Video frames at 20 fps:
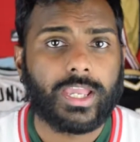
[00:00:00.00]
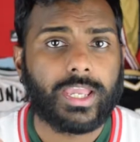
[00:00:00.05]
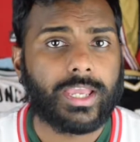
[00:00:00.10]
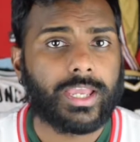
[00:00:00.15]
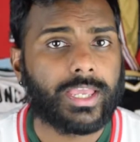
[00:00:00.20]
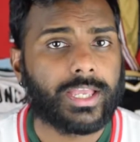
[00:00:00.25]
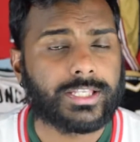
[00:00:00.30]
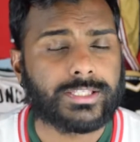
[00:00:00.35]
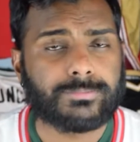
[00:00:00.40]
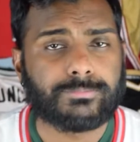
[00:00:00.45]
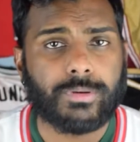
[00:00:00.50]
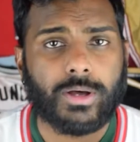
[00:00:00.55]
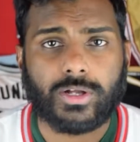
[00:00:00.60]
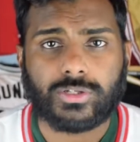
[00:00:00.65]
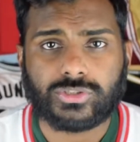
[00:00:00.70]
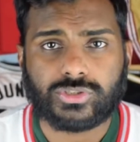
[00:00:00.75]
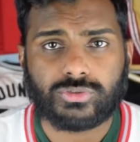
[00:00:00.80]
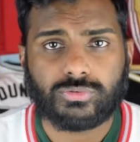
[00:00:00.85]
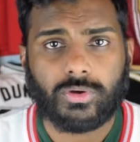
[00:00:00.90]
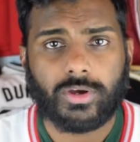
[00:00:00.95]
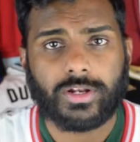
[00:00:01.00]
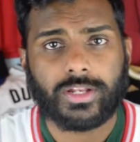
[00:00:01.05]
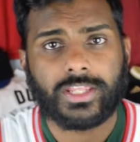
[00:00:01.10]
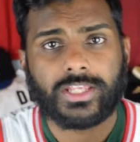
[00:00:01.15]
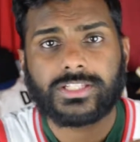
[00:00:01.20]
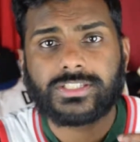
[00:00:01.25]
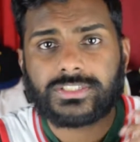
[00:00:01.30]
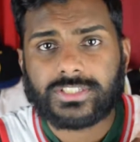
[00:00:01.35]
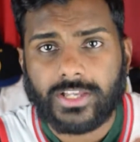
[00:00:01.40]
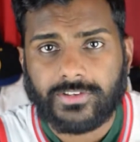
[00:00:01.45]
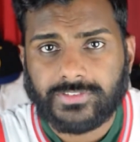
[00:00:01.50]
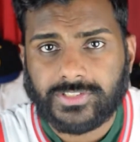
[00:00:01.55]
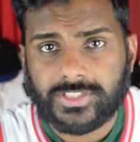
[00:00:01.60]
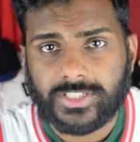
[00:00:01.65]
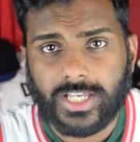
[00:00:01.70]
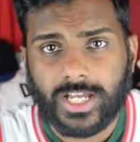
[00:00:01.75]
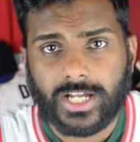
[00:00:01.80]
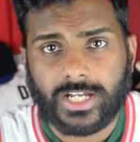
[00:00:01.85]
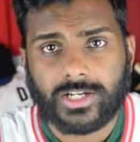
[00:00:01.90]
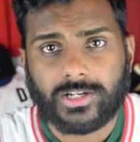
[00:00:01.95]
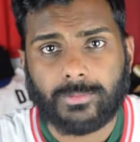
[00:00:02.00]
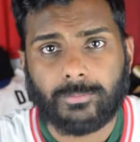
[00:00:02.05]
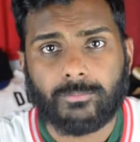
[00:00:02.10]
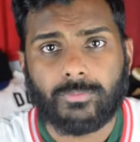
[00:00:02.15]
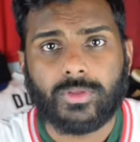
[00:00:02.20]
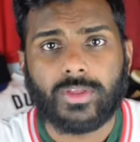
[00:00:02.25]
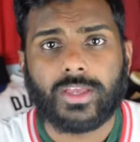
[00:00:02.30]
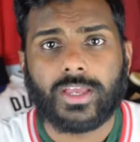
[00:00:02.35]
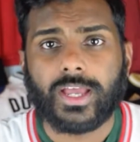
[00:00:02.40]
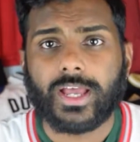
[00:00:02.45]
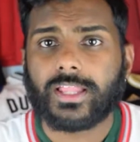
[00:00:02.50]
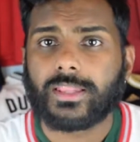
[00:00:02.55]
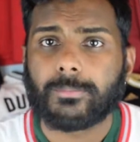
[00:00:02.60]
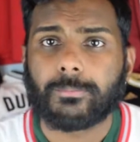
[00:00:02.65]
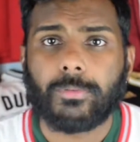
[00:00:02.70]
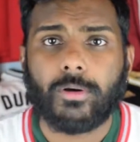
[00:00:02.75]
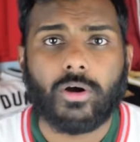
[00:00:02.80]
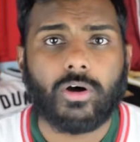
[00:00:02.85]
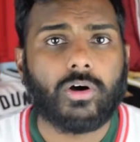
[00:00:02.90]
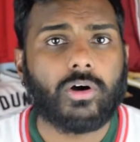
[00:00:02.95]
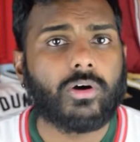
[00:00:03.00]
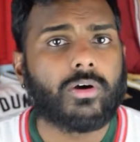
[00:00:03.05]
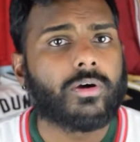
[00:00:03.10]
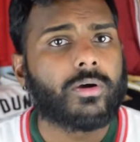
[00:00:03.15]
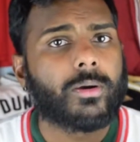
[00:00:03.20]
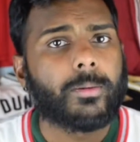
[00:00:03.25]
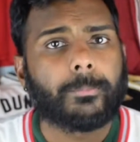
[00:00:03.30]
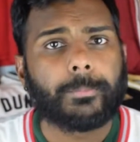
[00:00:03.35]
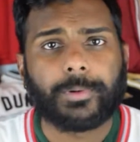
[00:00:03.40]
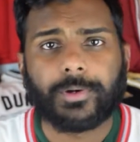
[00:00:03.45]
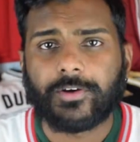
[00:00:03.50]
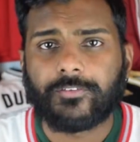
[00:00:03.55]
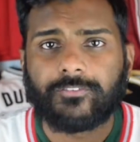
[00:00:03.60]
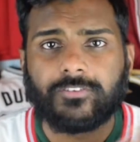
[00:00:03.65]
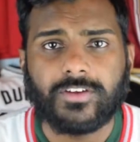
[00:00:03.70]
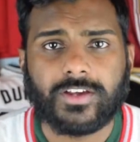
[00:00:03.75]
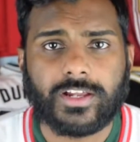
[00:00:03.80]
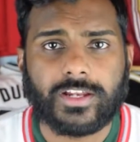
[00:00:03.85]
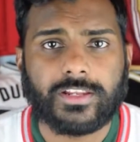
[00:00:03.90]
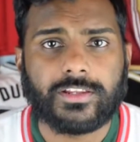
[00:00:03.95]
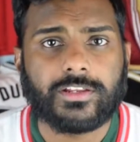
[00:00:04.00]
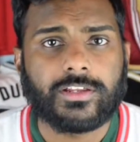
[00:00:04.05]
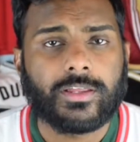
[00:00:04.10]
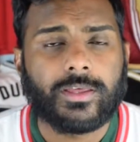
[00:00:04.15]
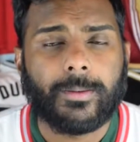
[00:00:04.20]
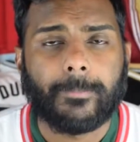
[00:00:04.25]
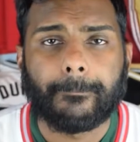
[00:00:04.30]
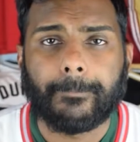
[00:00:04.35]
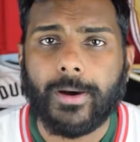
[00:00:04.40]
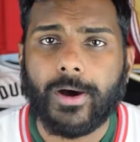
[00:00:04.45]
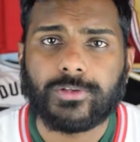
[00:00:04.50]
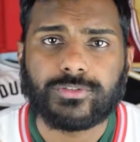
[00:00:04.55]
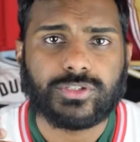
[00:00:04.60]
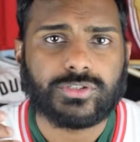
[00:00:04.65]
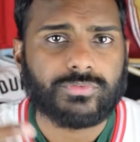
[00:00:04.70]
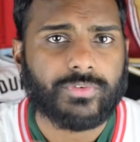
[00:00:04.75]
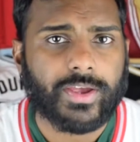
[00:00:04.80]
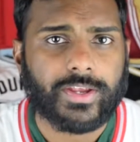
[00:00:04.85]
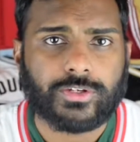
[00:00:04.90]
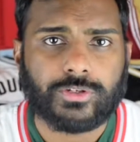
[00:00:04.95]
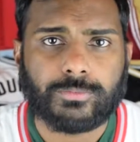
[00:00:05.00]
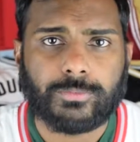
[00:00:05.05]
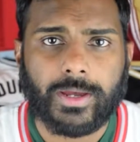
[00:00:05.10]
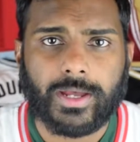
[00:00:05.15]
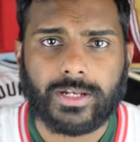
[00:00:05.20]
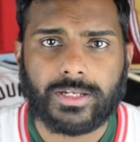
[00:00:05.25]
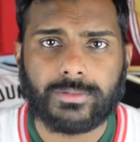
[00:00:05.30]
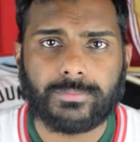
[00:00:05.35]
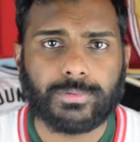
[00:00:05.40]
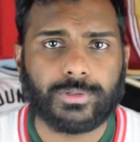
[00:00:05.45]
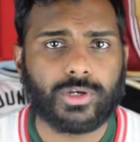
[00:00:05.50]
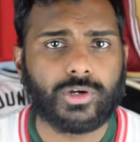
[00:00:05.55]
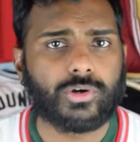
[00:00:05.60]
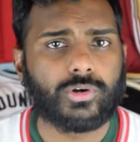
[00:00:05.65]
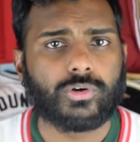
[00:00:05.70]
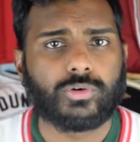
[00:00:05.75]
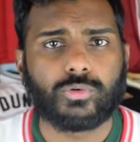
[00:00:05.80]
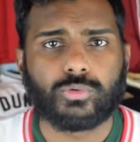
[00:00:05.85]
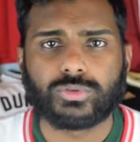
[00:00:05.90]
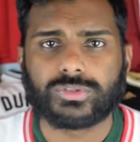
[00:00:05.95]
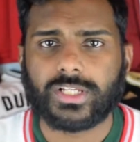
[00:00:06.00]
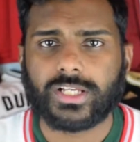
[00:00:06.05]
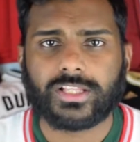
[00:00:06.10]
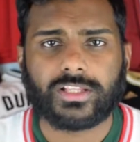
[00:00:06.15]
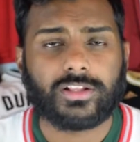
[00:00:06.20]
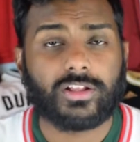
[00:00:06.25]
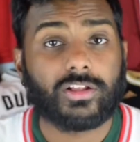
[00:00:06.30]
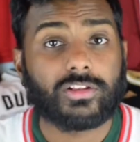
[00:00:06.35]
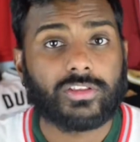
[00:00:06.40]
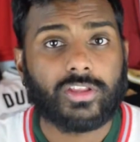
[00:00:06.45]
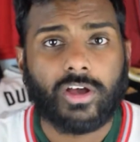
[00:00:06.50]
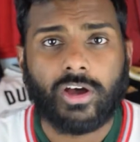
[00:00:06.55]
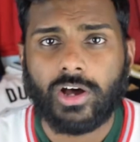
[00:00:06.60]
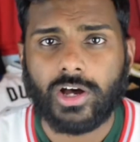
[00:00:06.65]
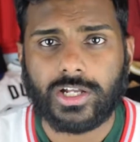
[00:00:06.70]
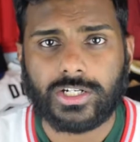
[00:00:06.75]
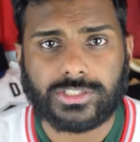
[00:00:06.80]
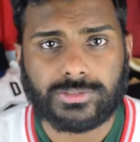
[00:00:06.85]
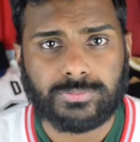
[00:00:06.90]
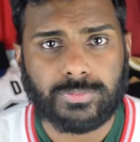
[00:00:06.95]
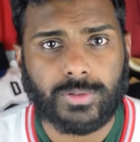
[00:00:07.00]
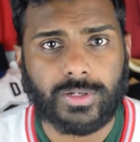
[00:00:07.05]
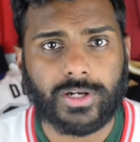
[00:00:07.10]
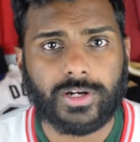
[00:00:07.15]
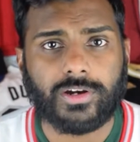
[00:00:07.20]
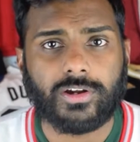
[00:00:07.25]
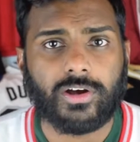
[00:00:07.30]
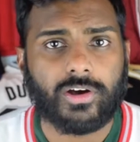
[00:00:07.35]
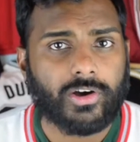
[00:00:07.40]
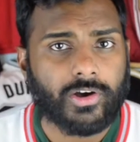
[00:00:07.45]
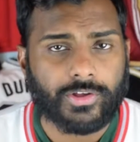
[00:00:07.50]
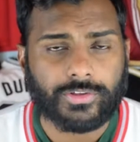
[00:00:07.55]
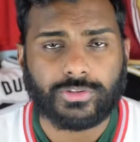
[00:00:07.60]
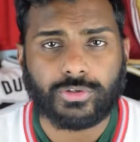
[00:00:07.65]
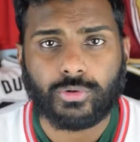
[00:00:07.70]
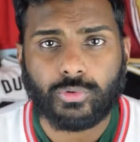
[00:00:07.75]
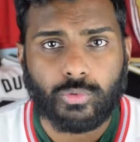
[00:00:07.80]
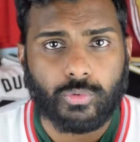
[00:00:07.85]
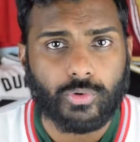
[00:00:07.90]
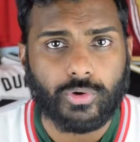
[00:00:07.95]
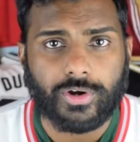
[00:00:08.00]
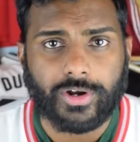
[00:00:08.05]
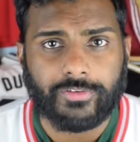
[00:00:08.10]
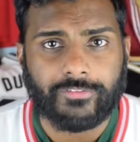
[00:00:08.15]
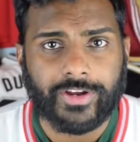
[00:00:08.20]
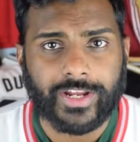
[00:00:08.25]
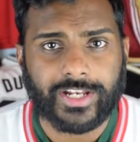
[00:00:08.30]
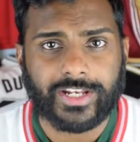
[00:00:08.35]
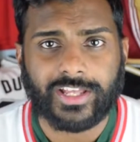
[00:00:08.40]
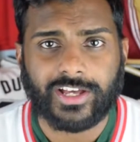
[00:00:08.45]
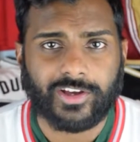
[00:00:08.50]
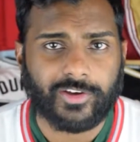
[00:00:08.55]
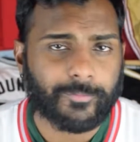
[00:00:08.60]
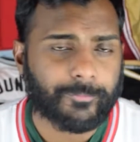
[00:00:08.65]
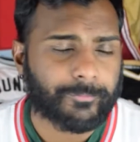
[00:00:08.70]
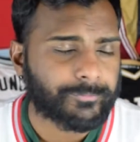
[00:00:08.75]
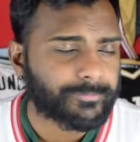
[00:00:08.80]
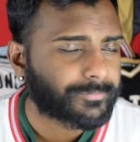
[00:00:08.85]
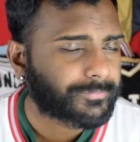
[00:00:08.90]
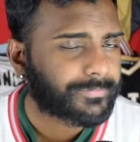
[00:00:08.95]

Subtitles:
It gets bounced around, hits off Siakam, and the ball perfectly bounces right to Bradley Beal, who's like the hottest player on the court right now.